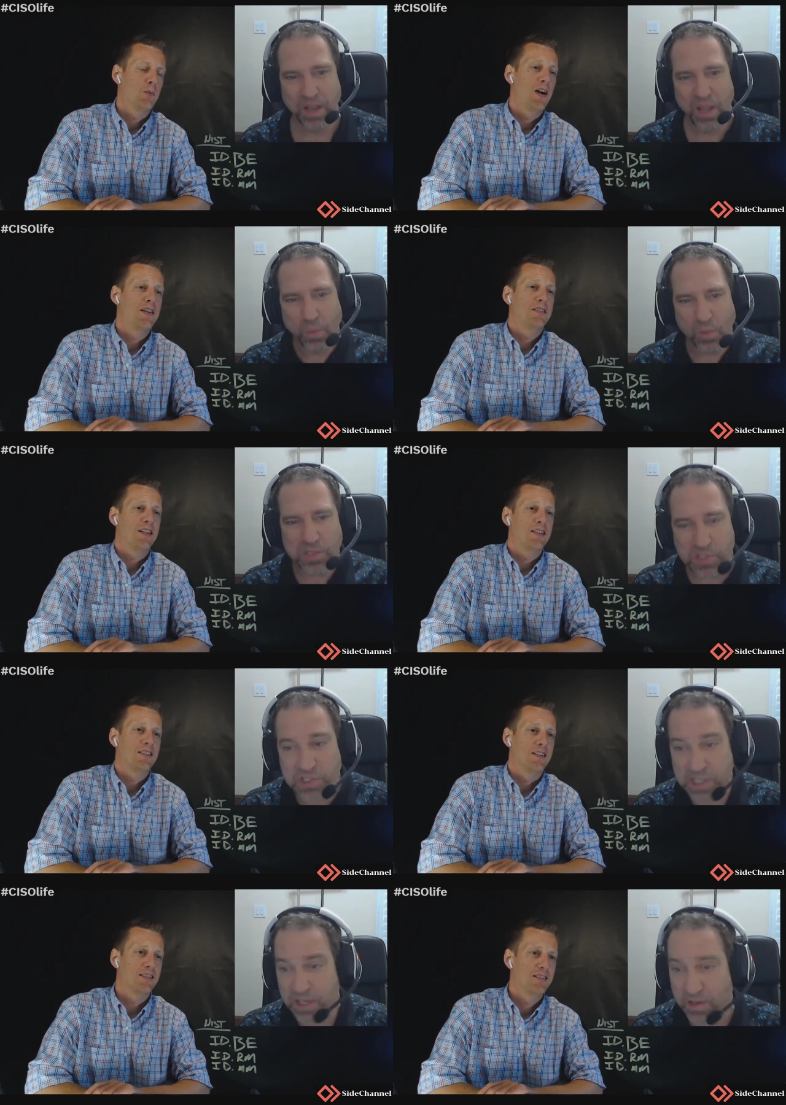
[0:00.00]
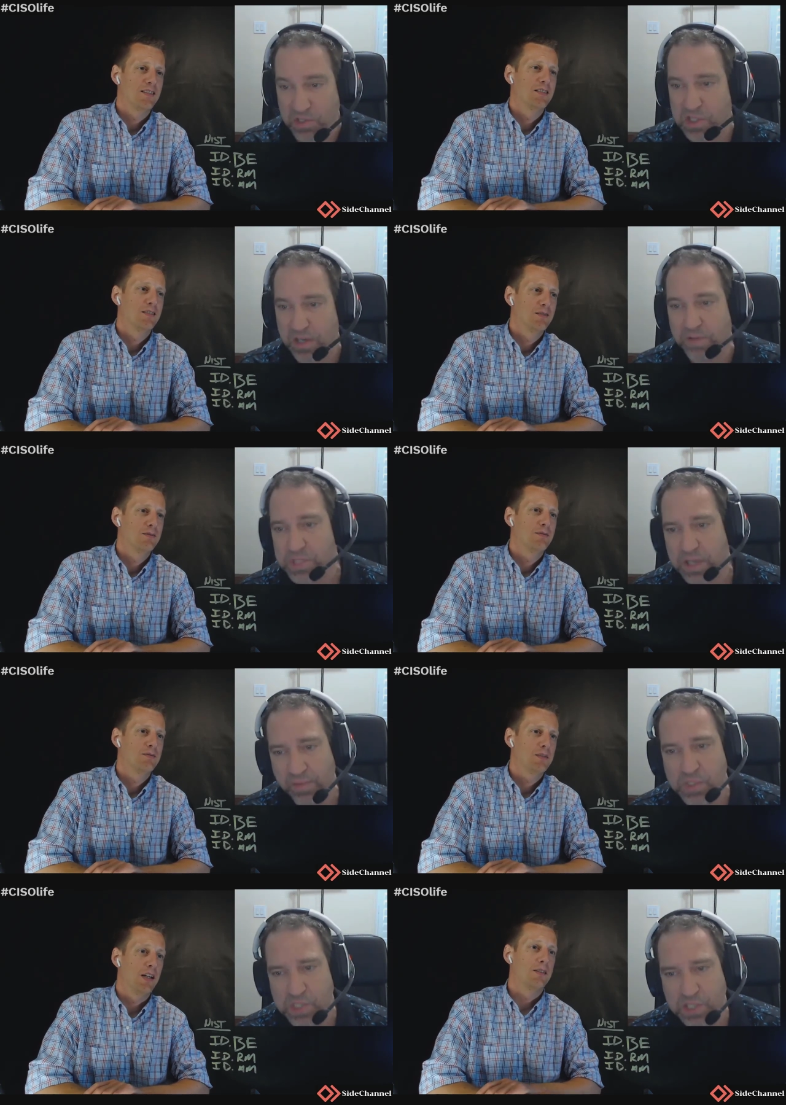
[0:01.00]
Speaker 1: Why does it exist? We're still selling
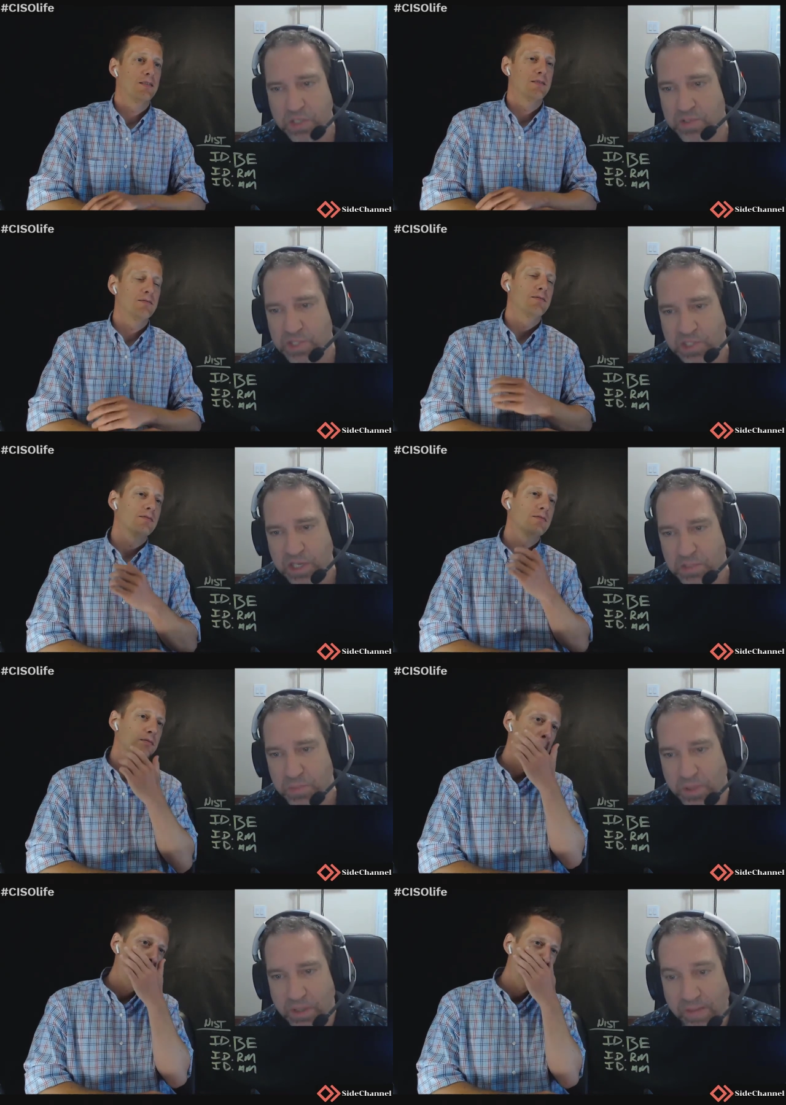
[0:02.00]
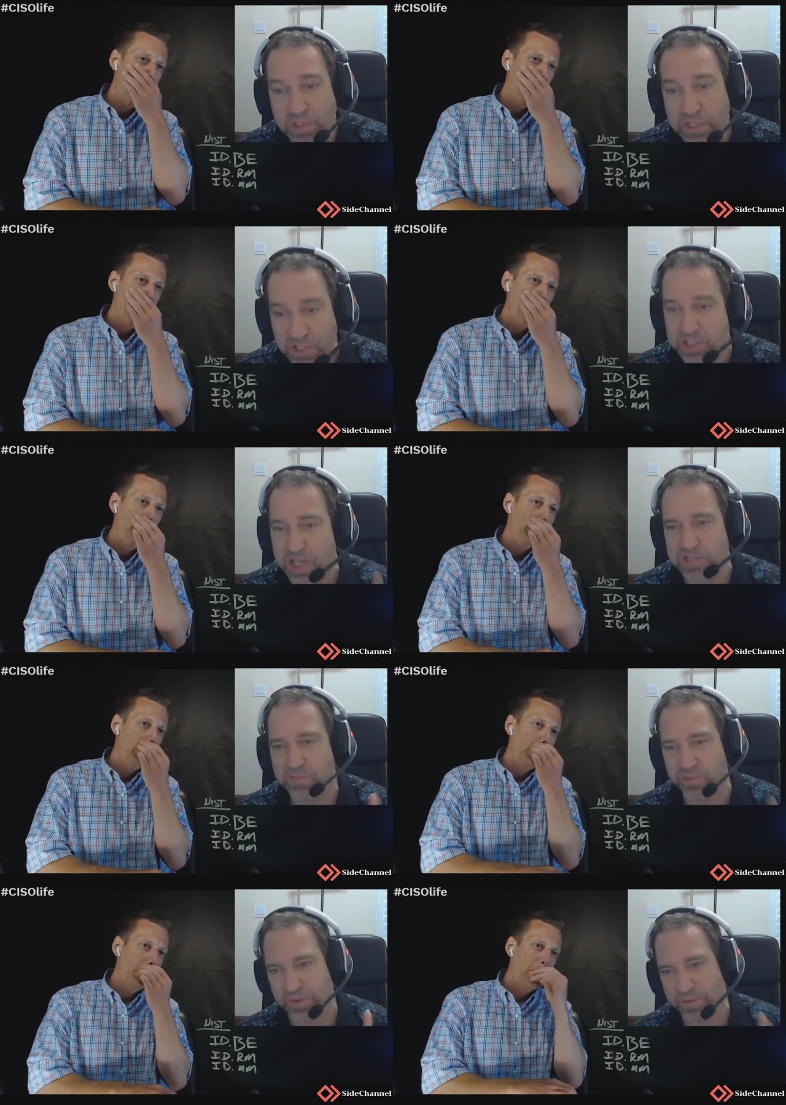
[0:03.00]
ourselves. Yeah. Every CISO is a salesman, every
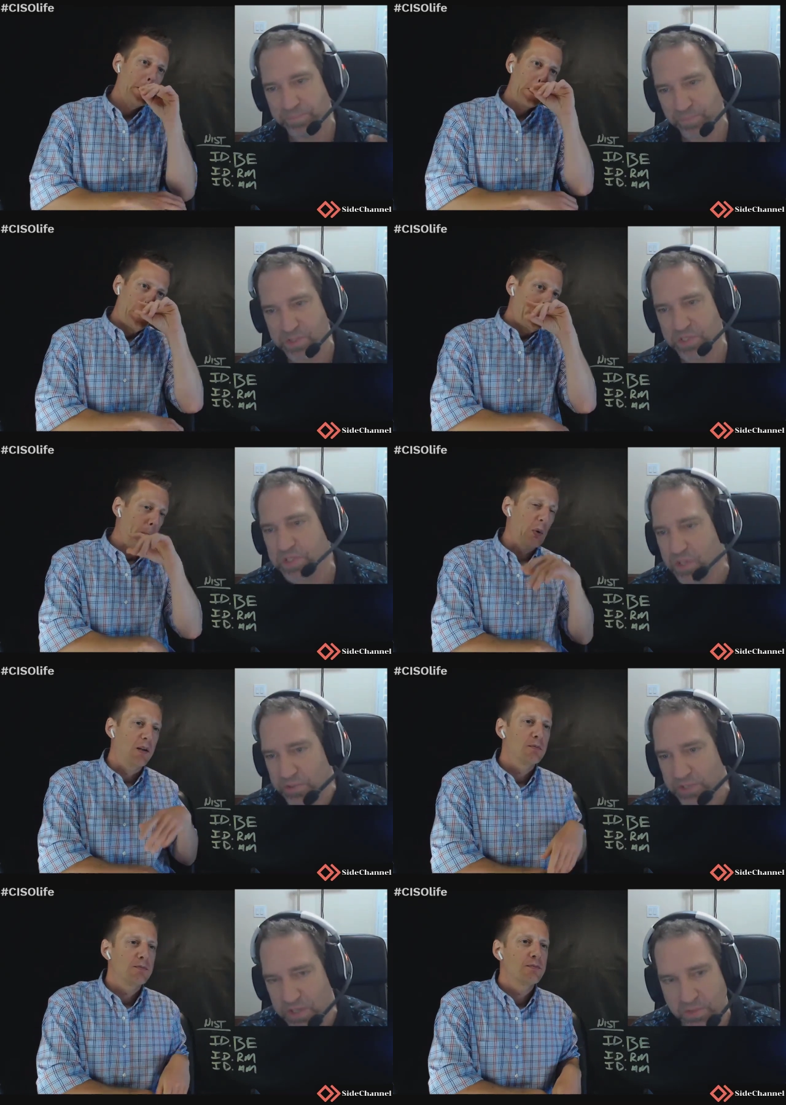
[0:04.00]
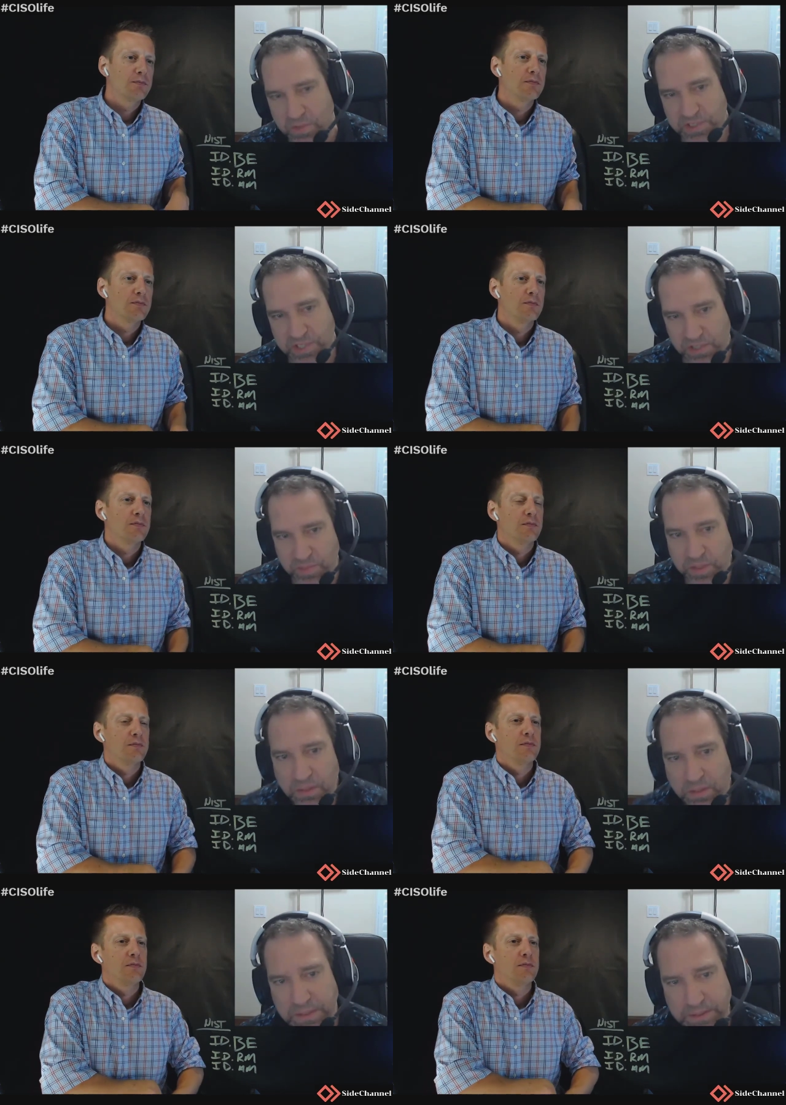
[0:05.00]
successful CISO right. is also a
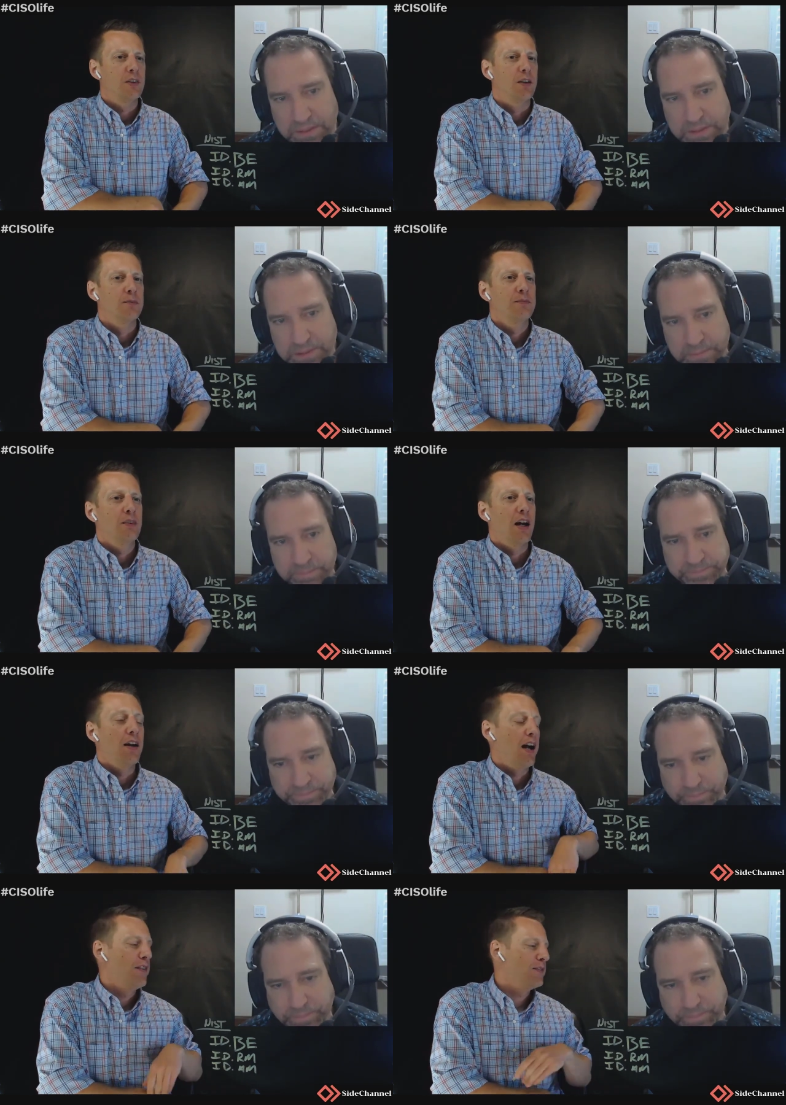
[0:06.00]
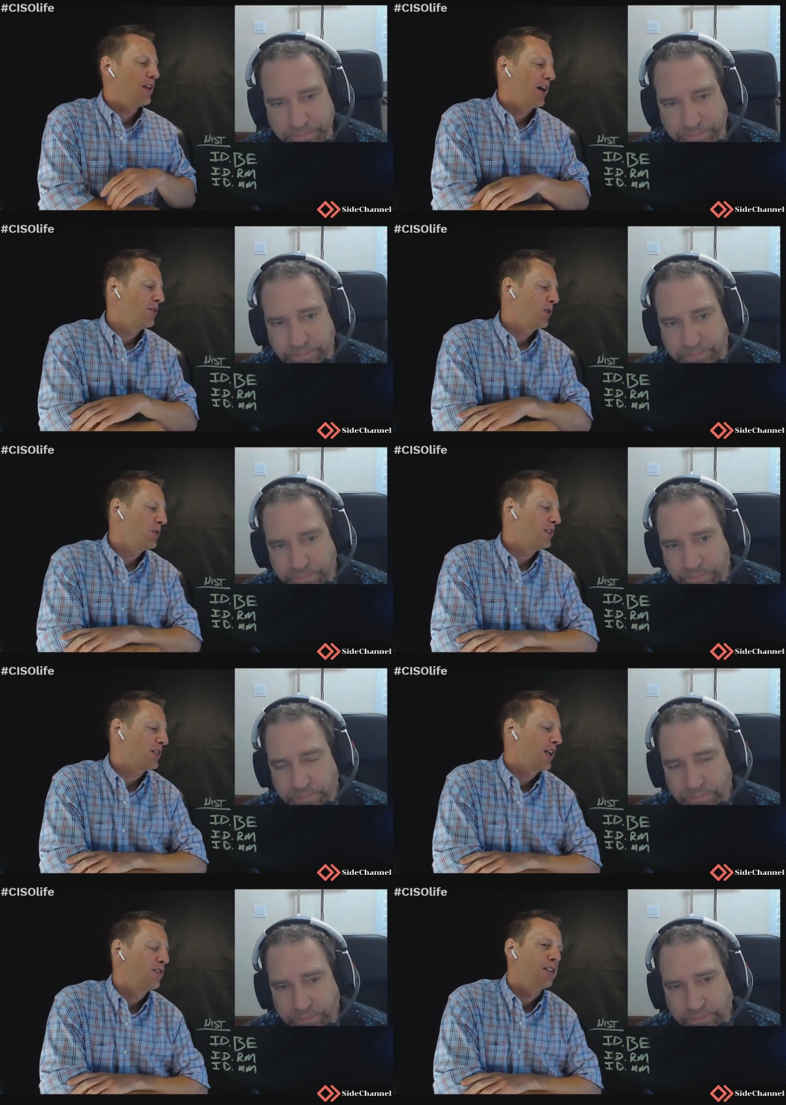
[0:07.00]
salesman.
Speaker 2: Yeah. I, have I've always
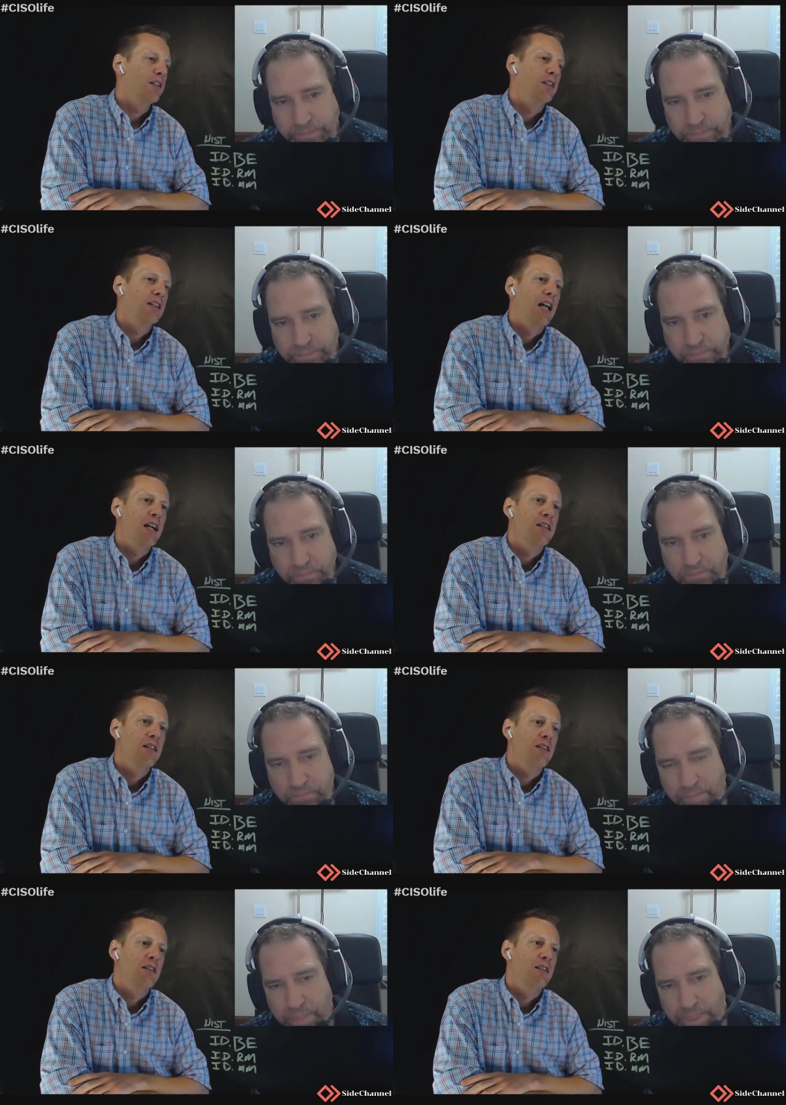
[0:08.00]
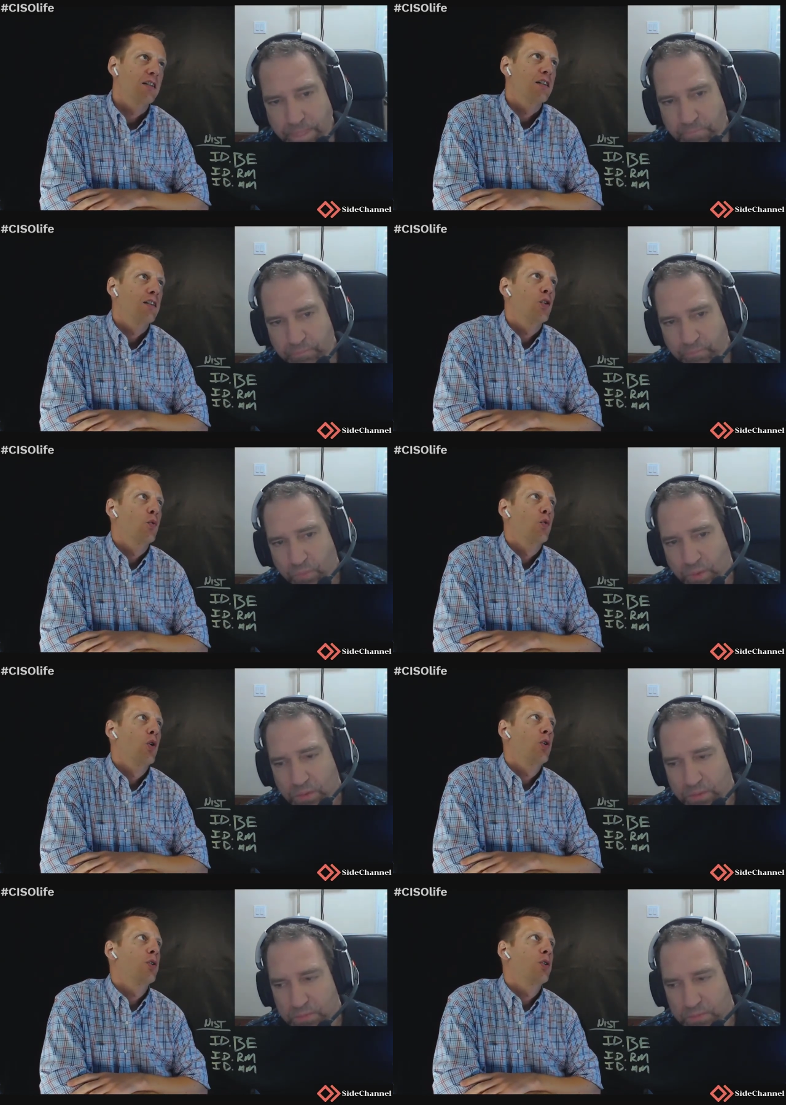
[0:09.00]
kind of a, uh, aligned the the role